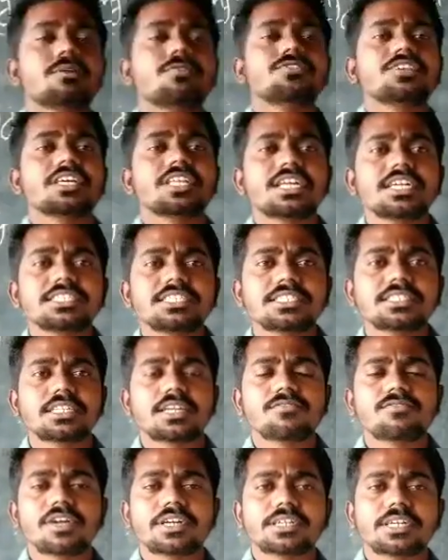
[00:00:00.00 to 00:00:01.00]
of the energy is
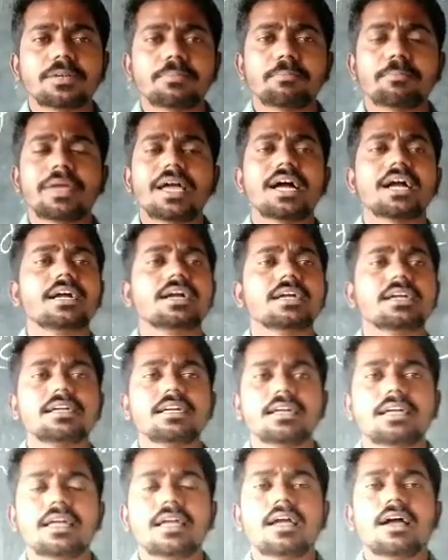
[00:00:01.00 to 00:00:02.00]
reflected back
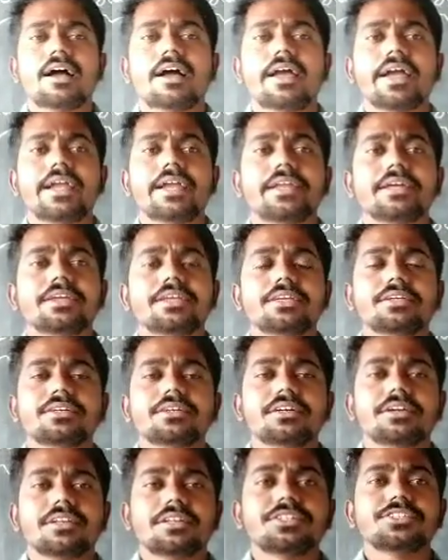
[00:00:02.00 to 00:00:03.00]
and
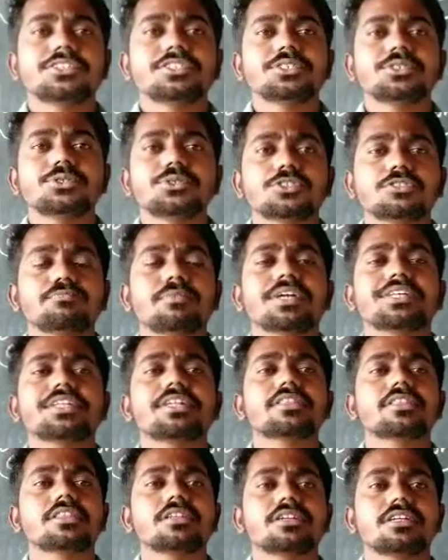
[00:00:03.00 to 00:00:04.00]
received by this
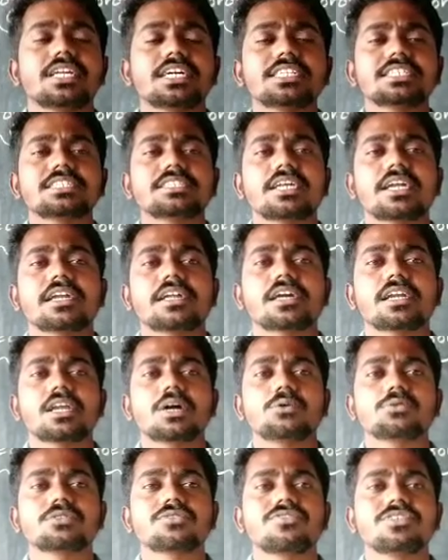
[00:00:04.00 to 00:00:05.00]
dust and
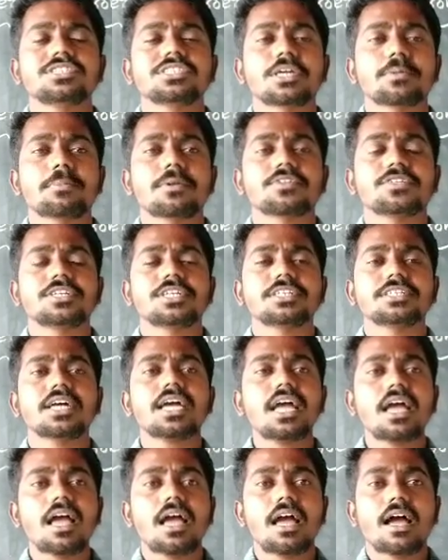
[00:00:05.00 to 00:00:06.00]
clouds which are present in the
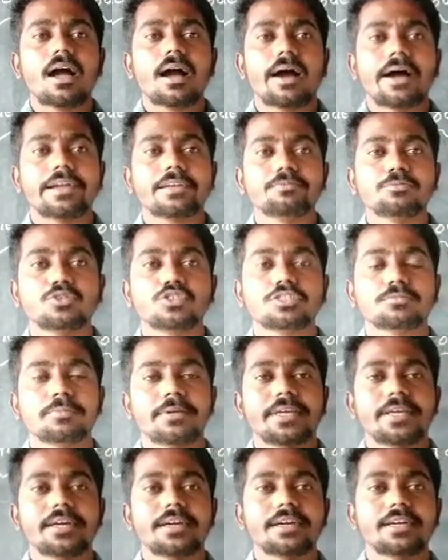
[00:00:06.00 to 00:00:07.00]

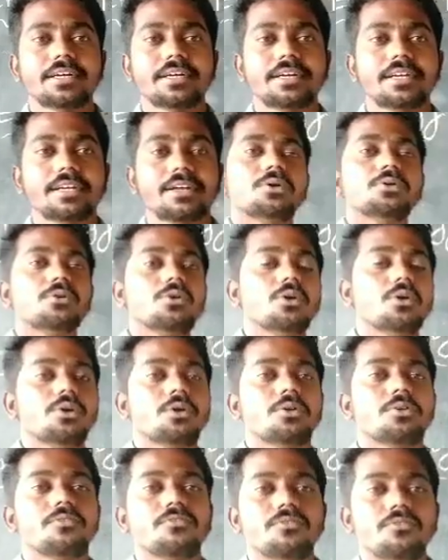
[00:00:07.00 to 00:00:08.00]
atmosphere.
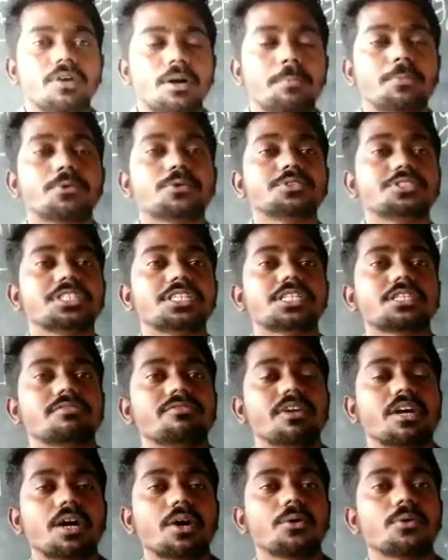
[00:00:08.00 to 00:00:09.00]
Up to this
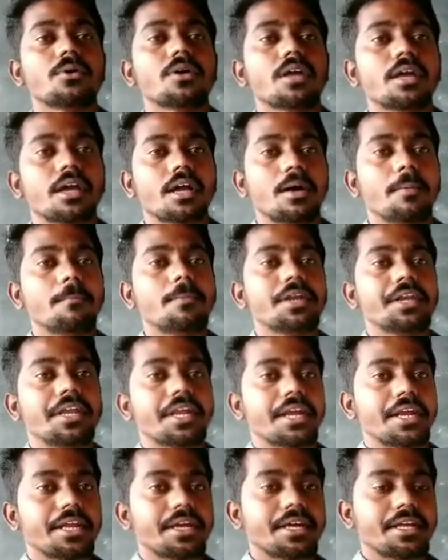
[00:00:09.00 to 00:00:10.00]
we have
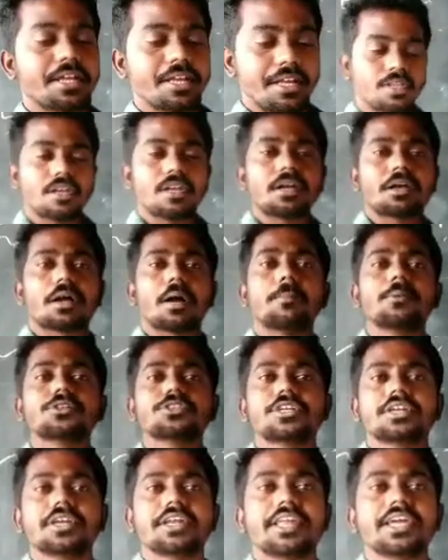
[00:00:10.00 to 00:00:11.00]
completed. Coming to
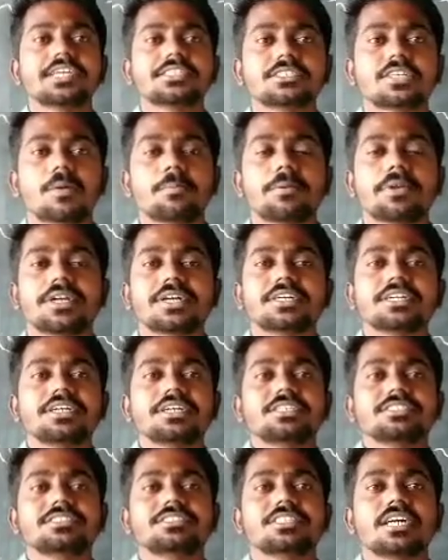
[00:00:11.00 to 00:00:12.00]
the next topic,
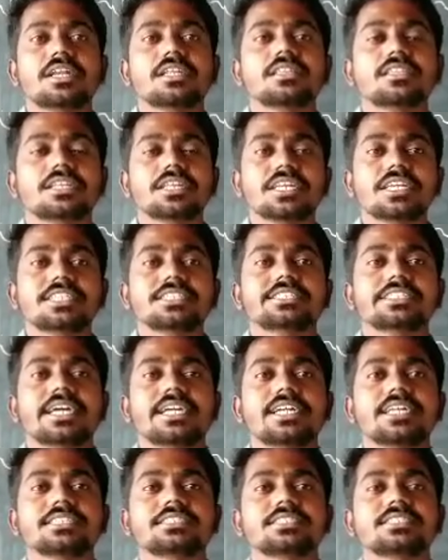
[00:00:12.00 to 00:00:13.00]
sun's rays
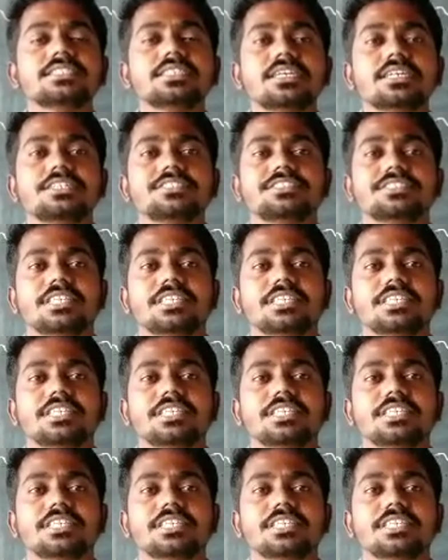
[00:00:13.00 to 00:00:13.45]
and earth's